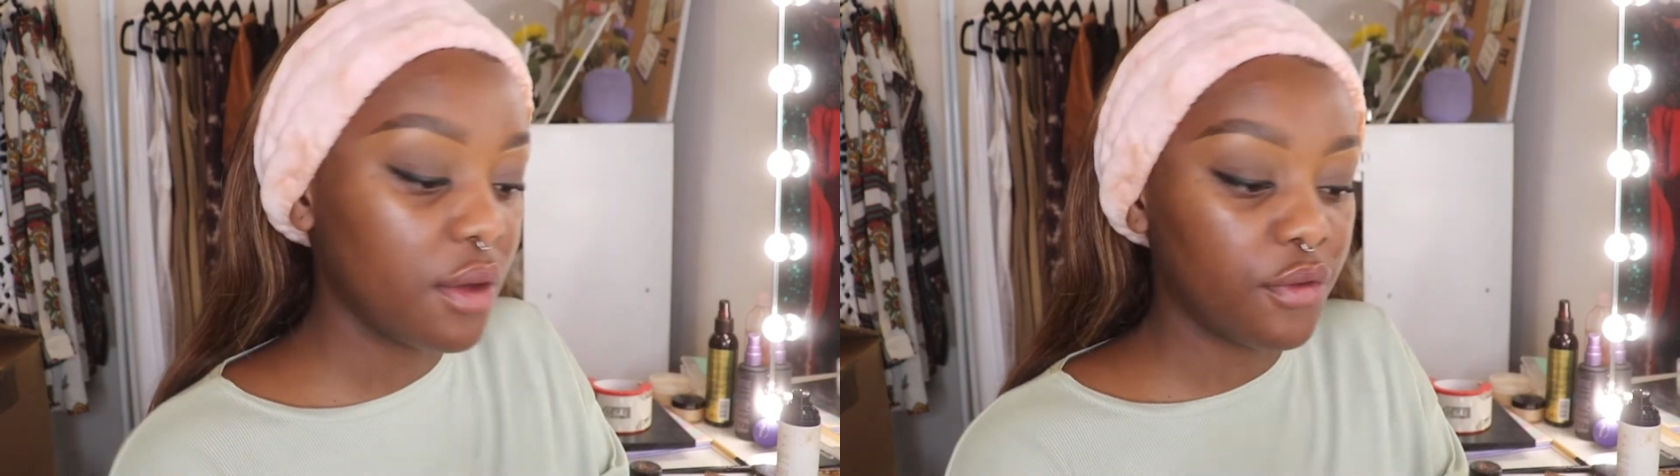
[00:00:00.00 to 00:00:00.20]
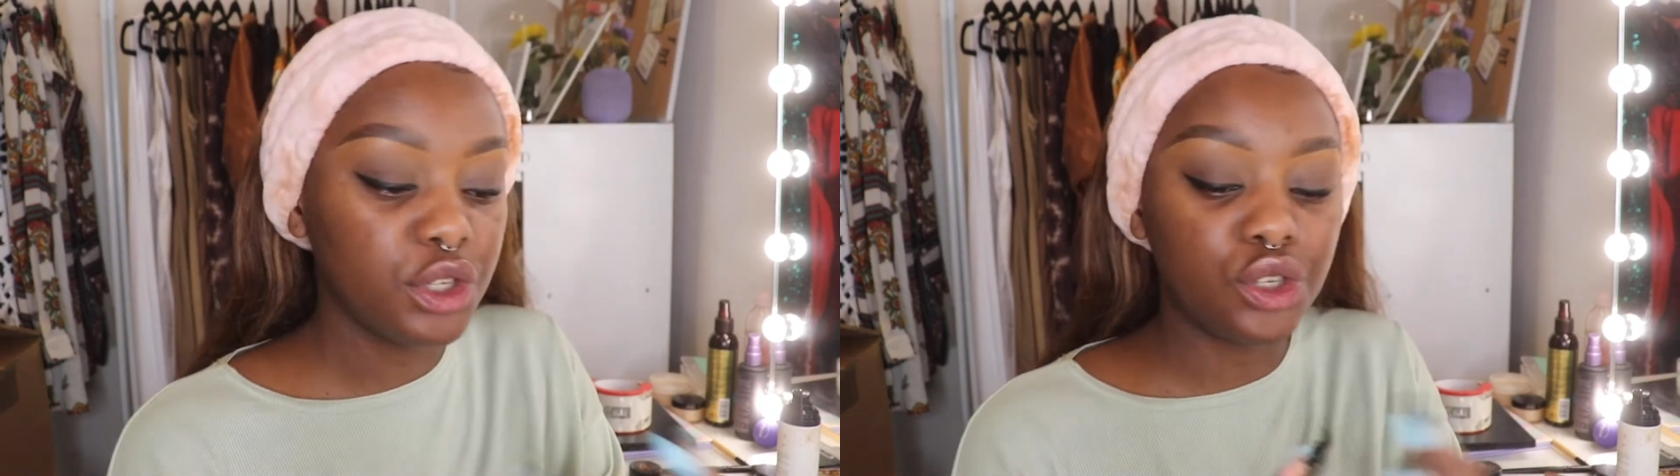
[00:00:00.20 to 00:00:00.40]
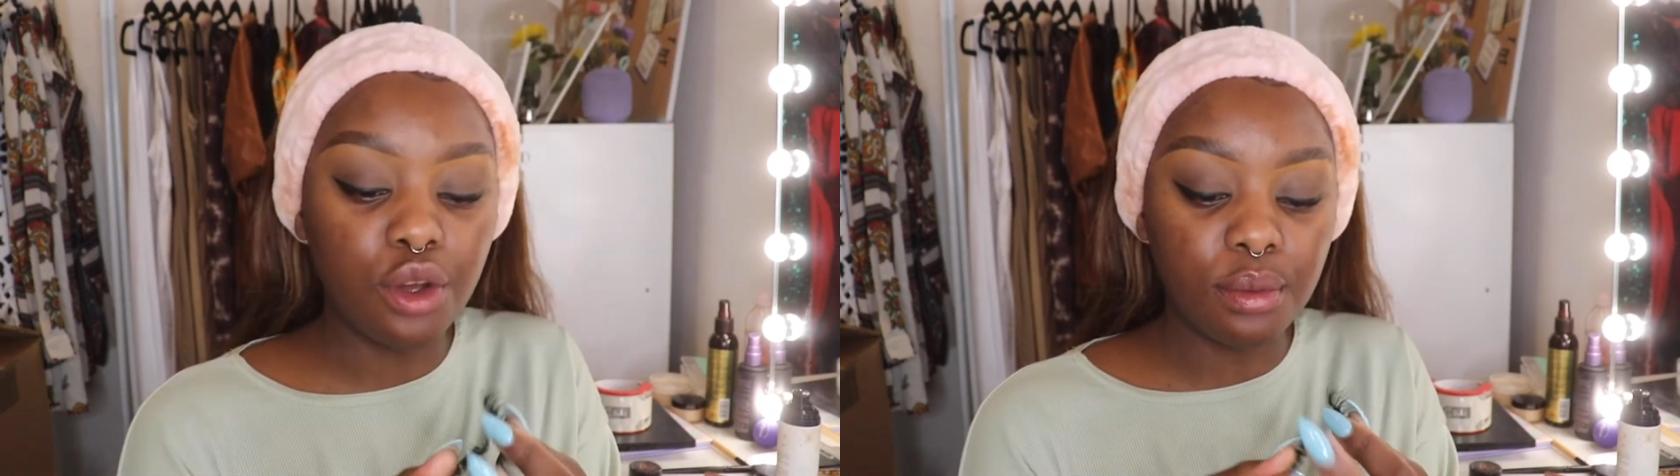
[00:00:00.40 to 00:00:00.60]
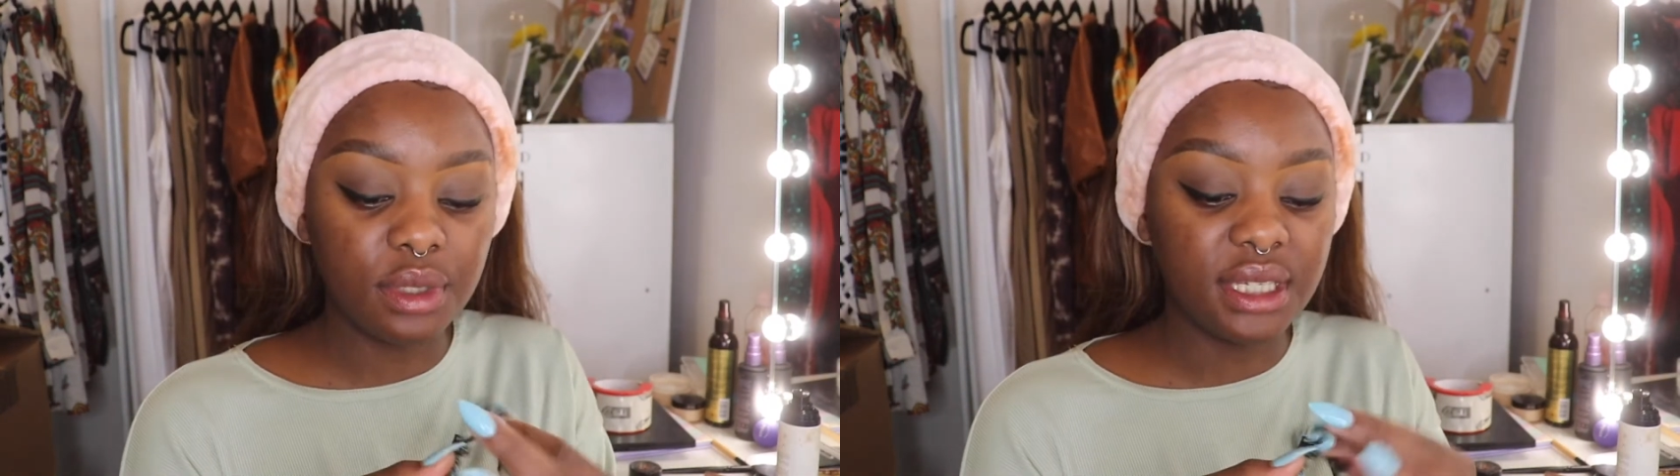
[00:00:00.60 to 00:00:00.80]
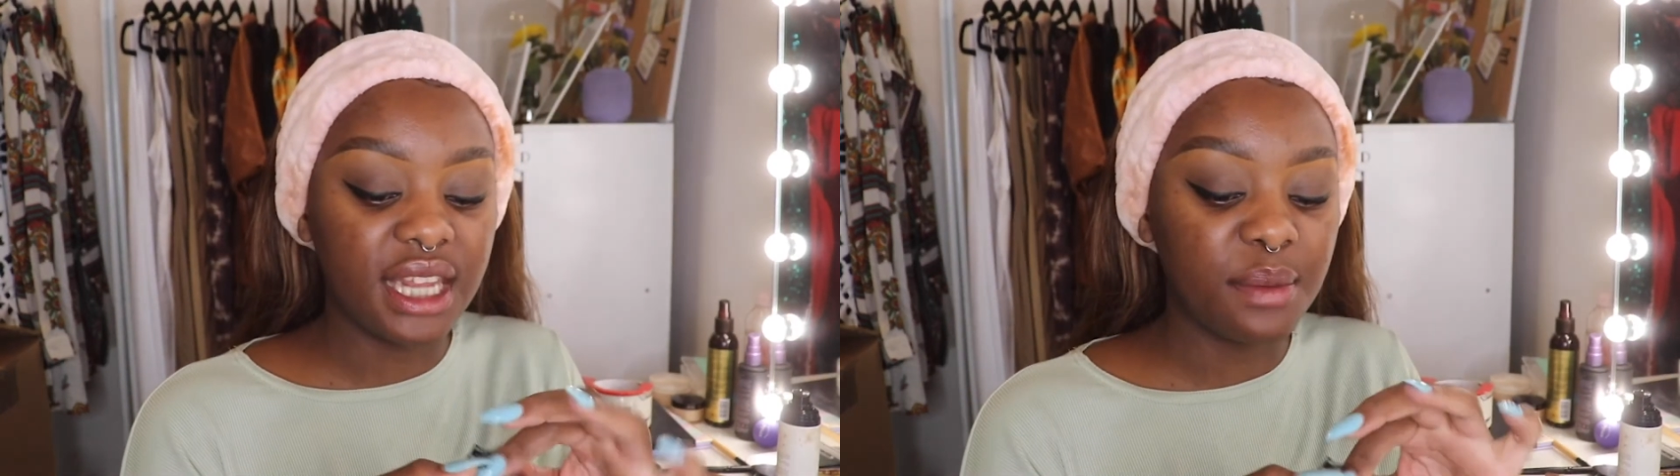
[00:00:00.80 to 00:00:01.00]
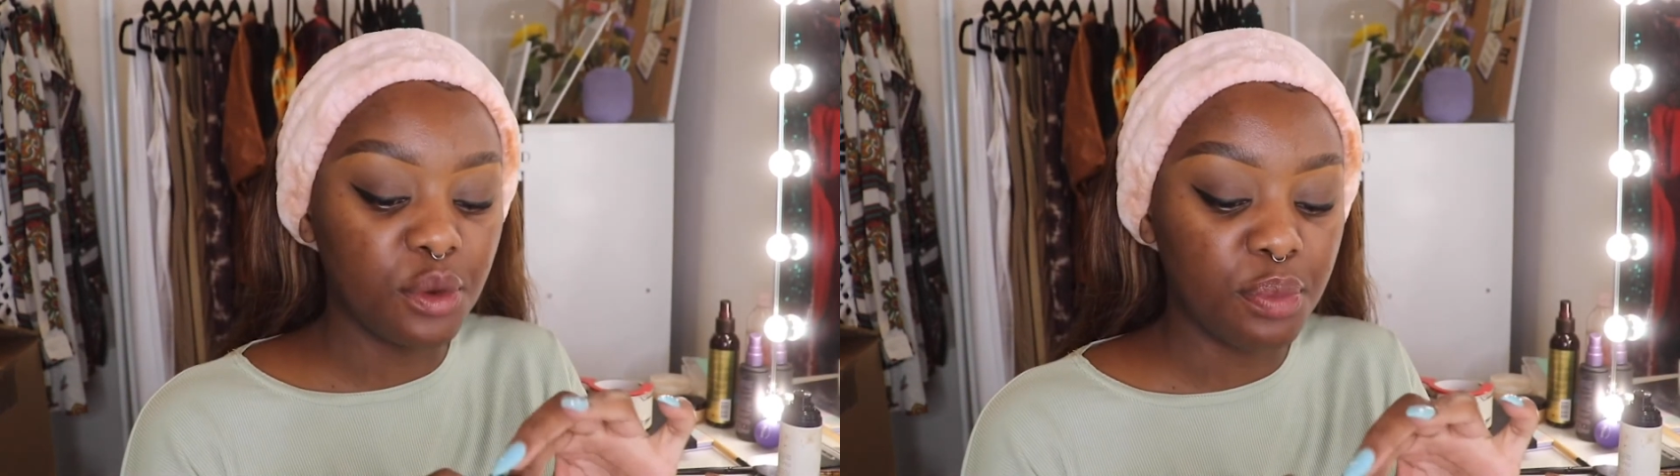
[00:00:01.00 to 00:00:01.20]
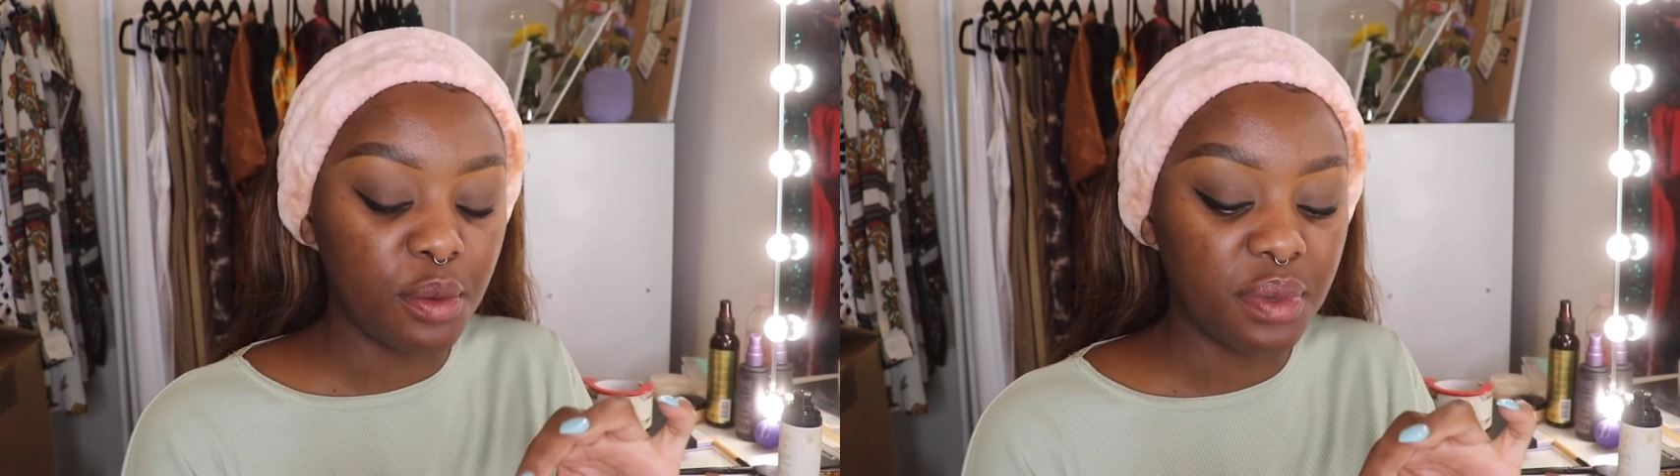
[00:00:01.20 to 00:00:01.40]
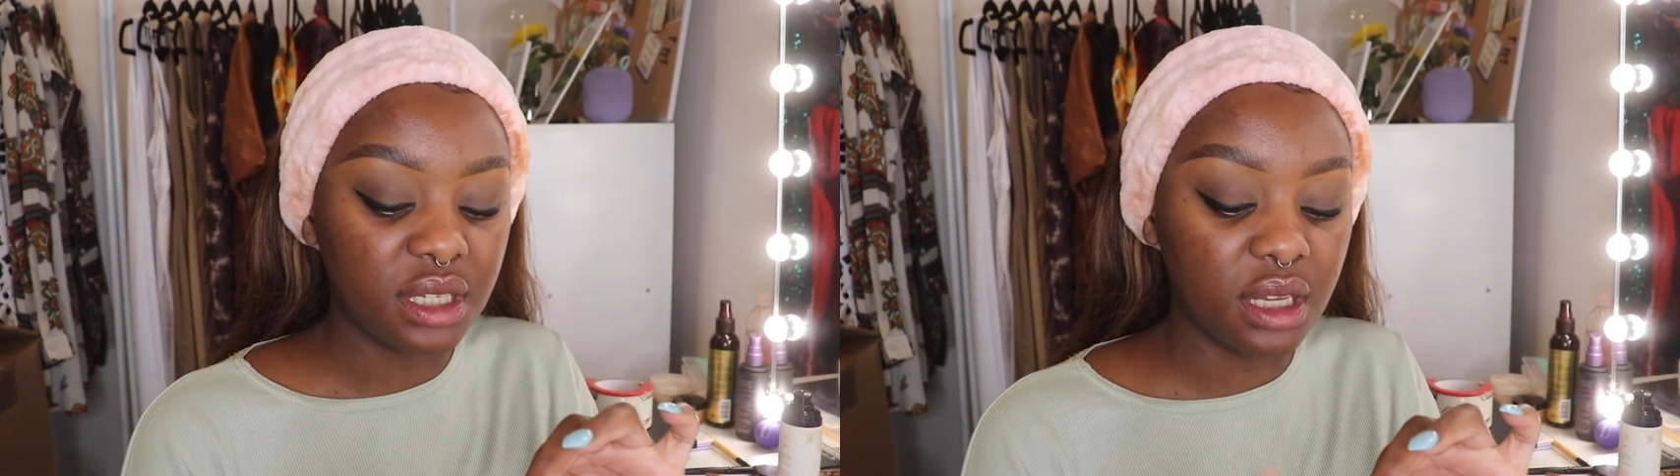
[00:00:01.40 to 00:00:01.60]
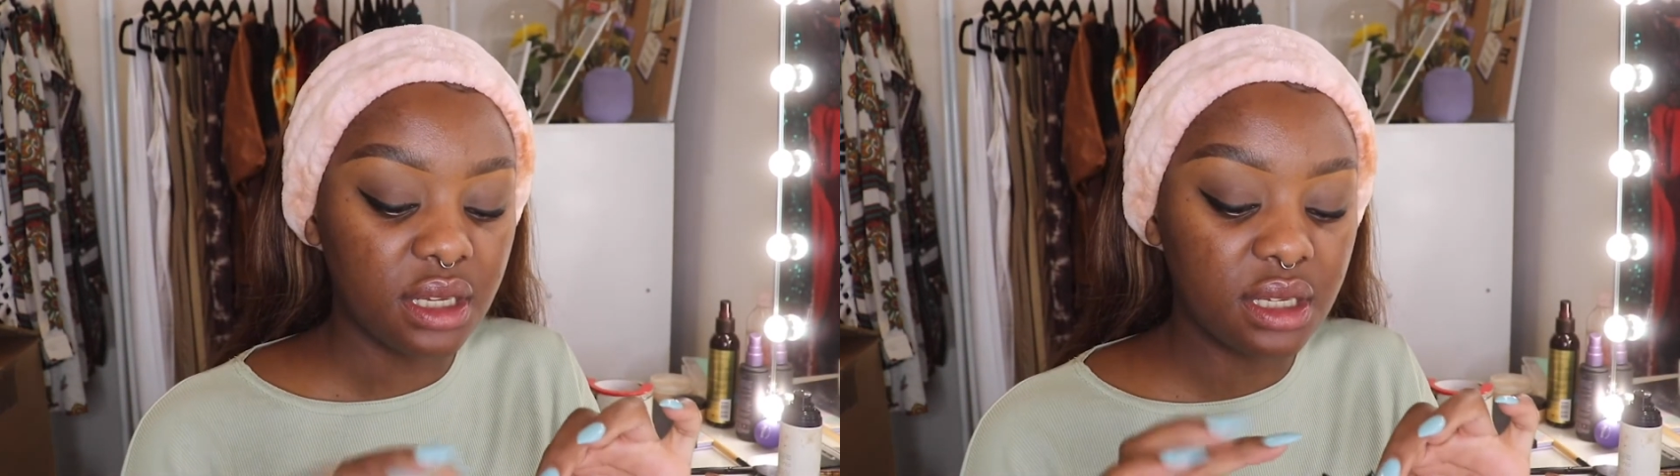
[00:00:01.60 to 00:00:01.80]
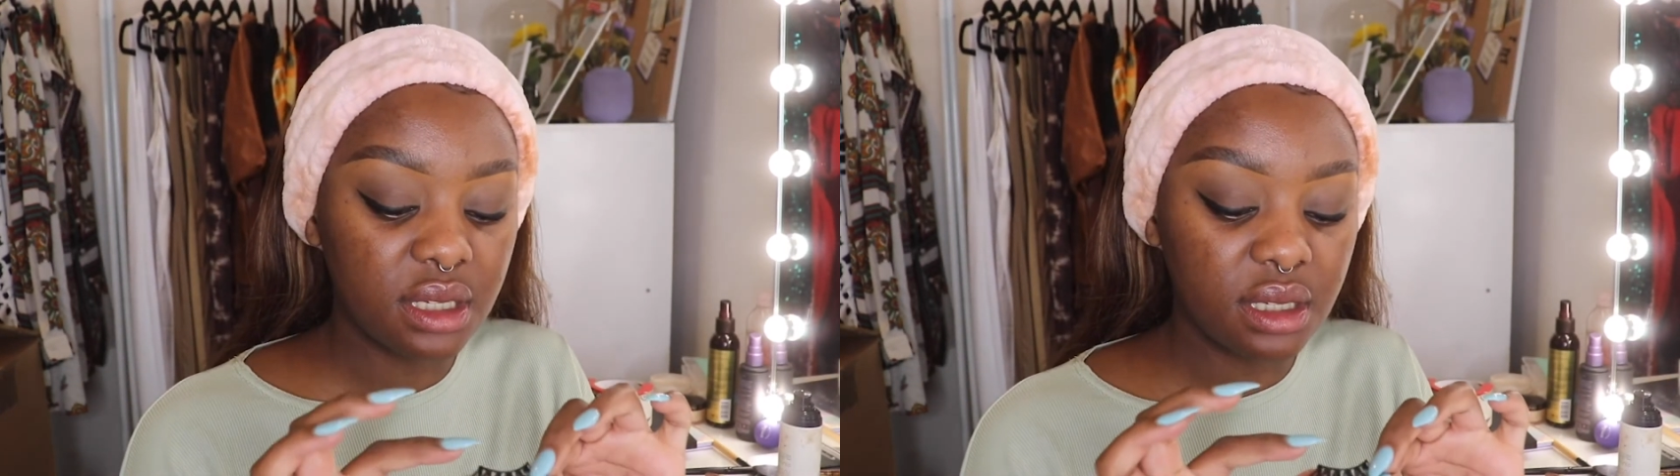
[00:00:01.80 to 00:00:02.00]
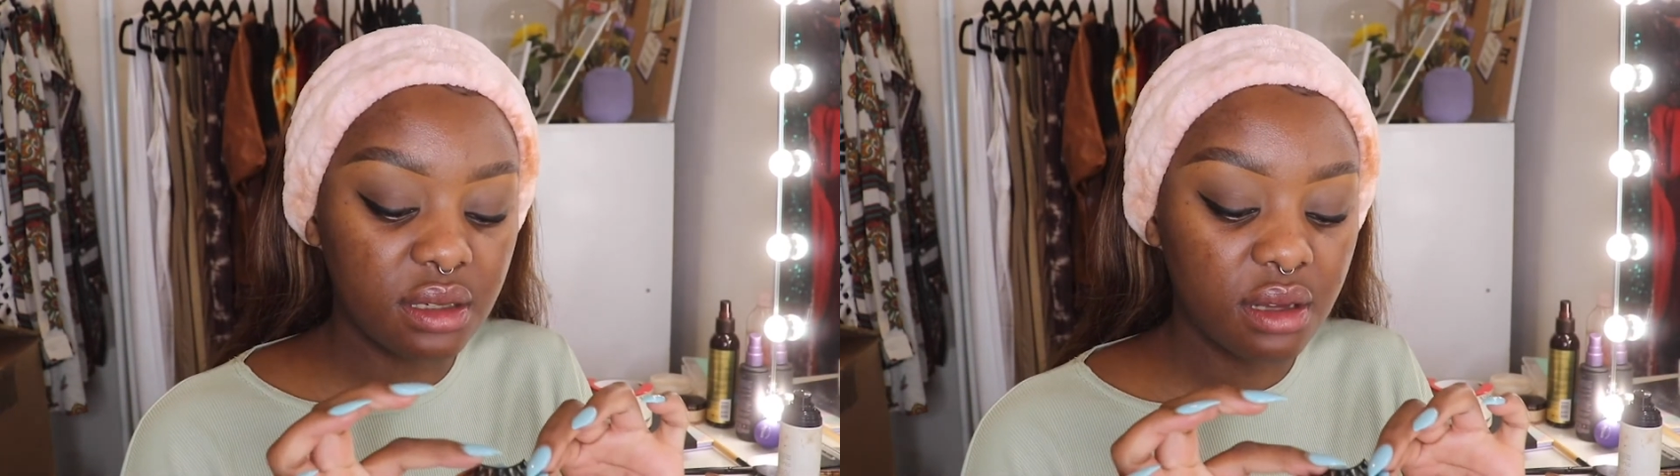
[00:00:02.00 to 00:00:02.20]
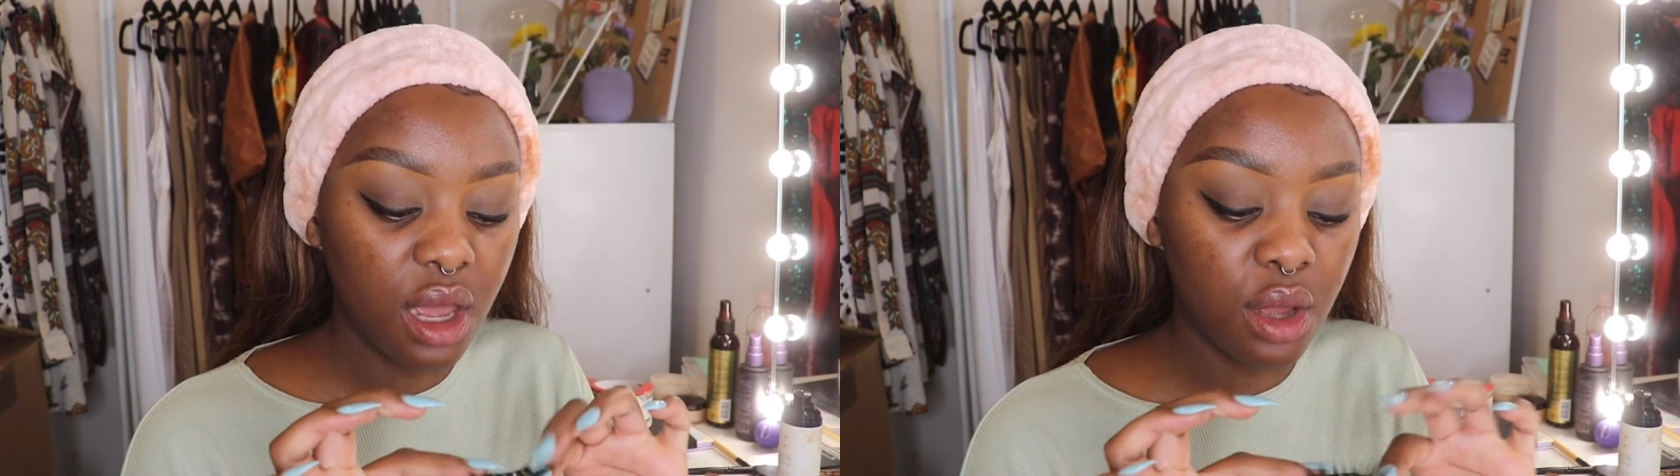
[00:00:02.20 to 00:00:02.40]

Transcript: for de demo purposes